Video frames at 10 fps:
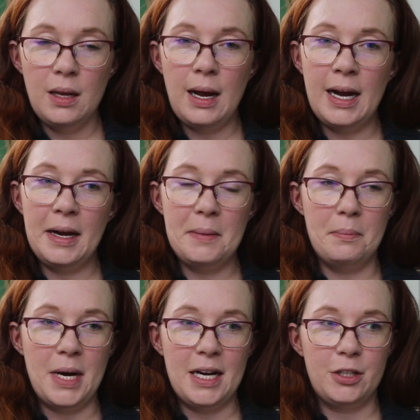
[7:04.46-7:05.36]
I'm
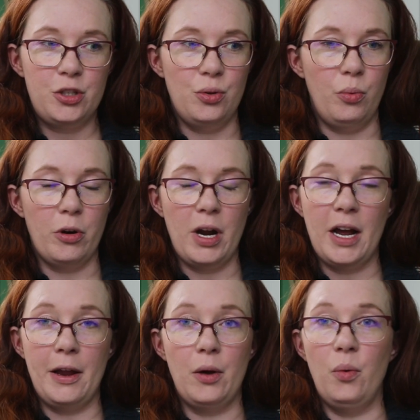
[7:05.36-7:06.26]
back to where
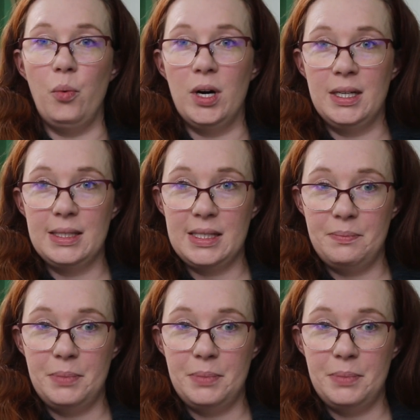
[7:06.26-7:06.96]
I was,